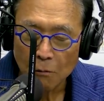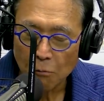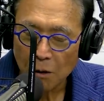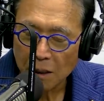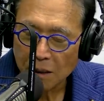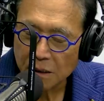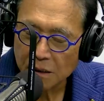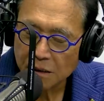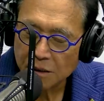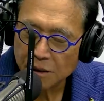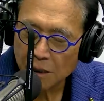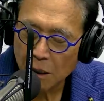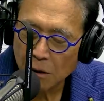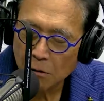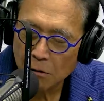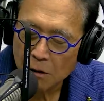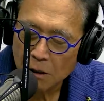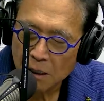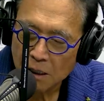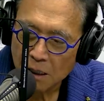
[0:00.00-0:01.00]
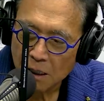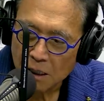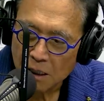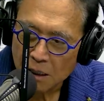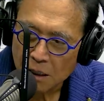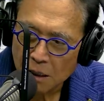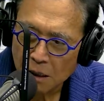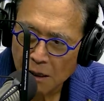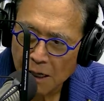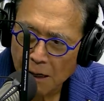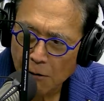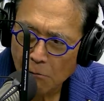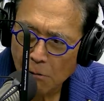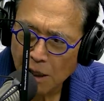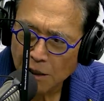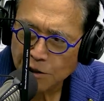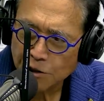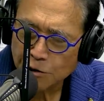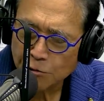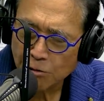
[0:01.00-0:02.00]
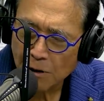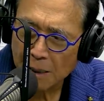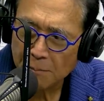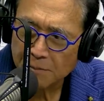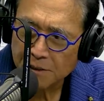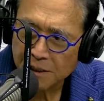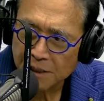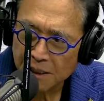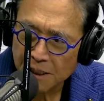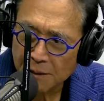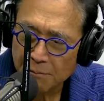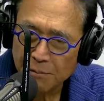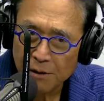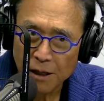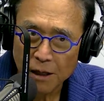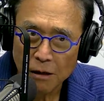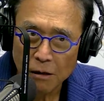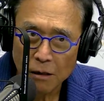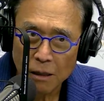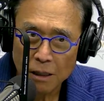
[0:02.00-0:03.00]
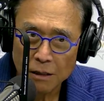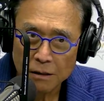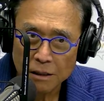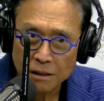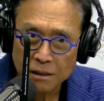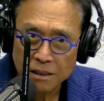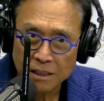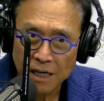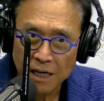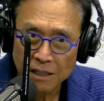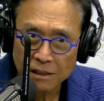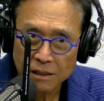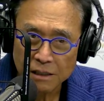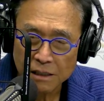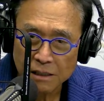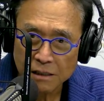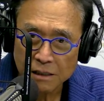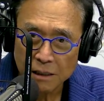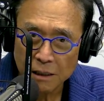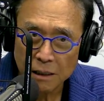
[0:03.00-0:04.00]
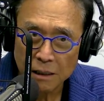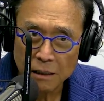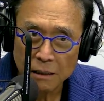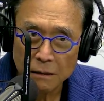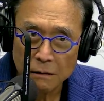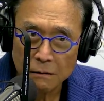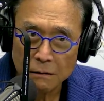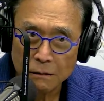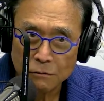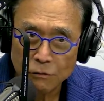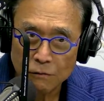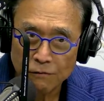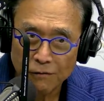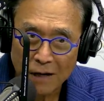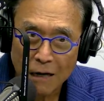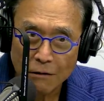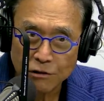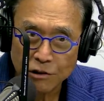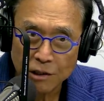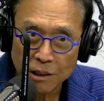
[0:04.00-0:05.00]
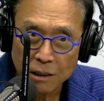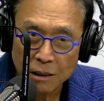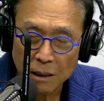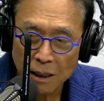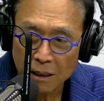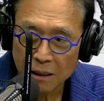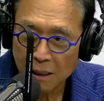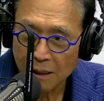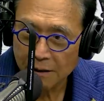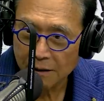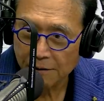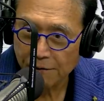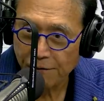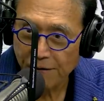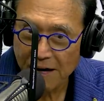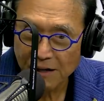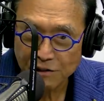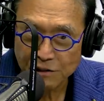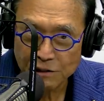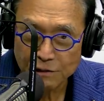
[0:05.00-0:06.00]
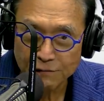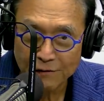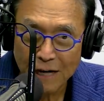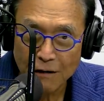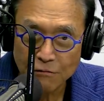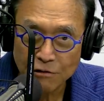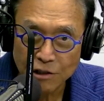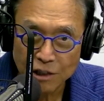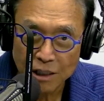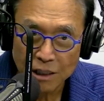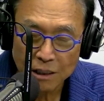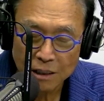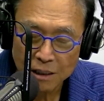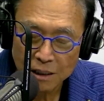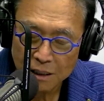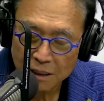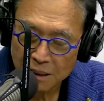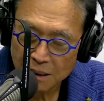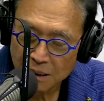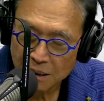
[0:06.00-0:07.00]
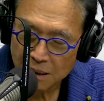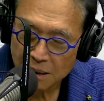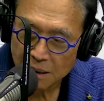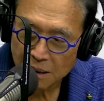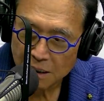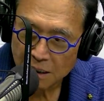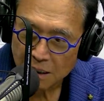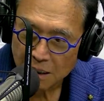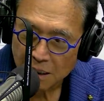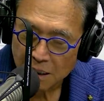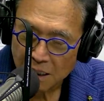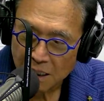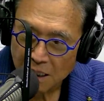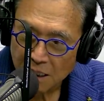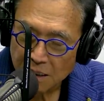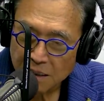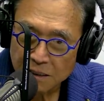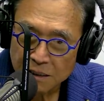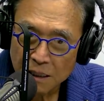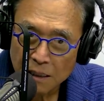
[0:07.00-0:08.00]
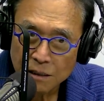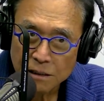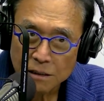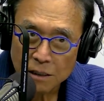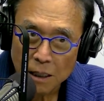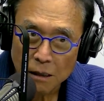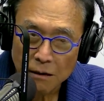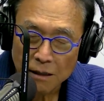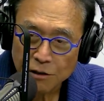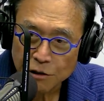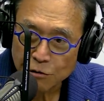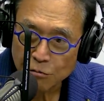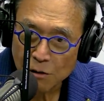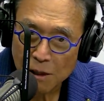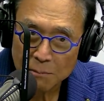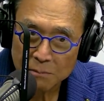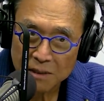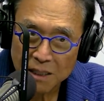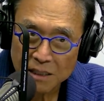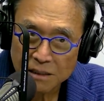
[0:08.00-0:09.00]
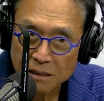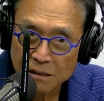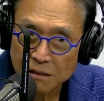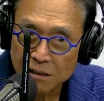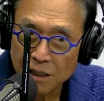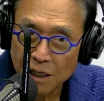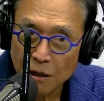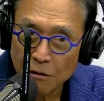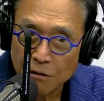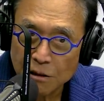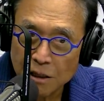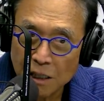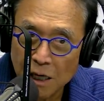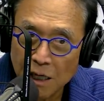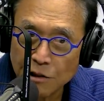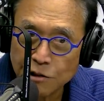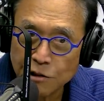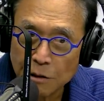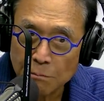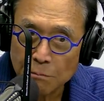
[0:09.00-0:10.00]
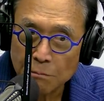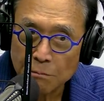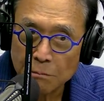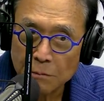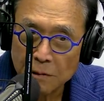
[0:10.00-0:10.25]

What so? You know, I watched Trump sit up there on the stage and this little Fauci, I call him the fascist Fauci, he sits there and Trump doesn't dare touch him.